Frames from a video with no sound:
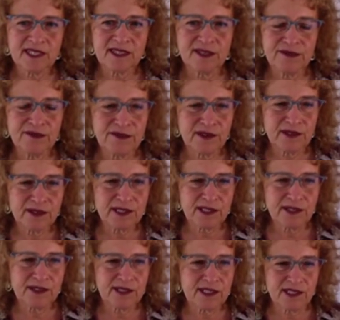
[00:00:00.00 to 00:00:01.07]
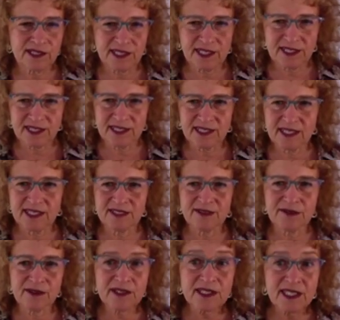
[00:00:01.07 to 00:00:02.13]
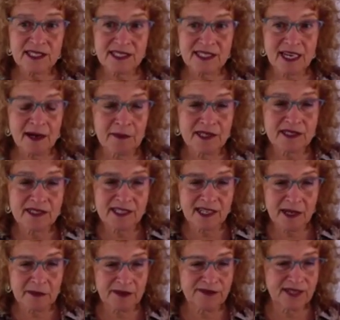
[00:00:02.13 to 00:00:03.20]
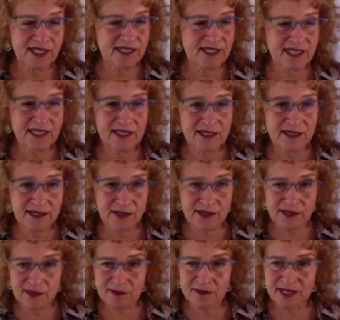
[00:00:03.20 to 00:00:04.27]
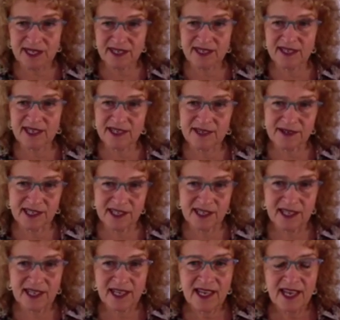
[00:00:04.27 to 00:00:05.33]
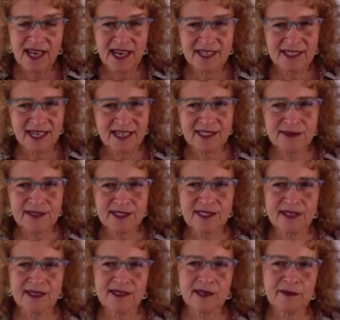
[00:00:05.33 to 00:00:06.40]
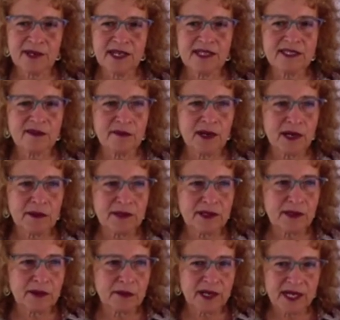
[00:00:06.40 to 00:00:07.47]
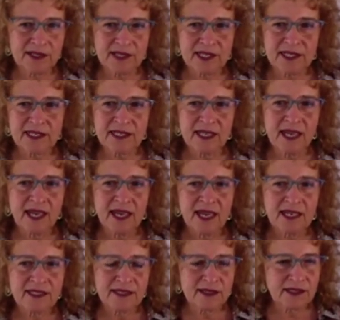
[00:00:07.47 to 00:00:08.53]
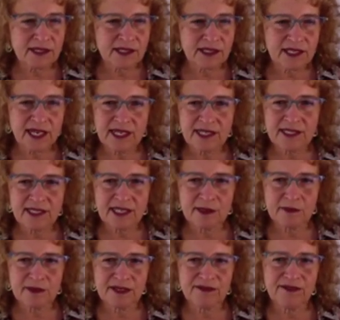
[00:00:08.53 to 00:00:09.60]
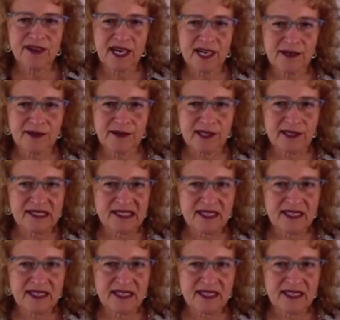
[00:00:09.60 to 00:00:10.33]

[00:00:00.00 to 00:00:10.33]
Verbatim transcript: is the first social justice and diversity topic to come of age in the social media era. And as a result, the pace of public awareness and social change has been viral.